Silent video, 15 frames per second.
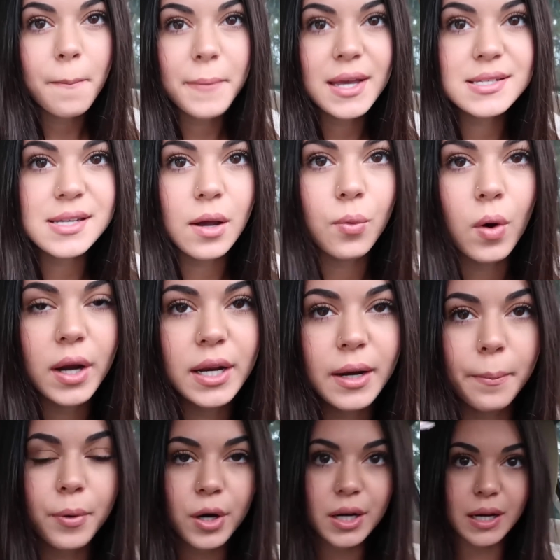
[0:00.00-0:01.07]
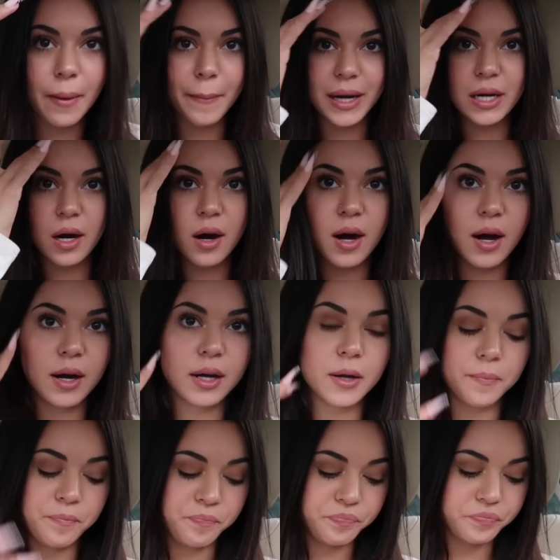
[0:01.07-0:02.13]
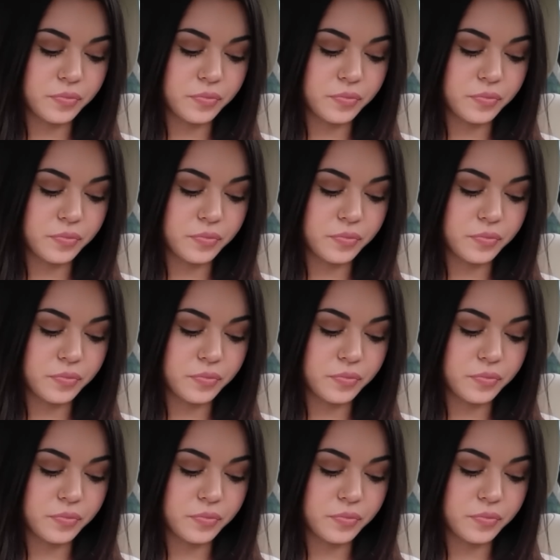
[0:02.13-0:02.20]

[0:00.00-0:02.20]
because I wanted to put it on my dog,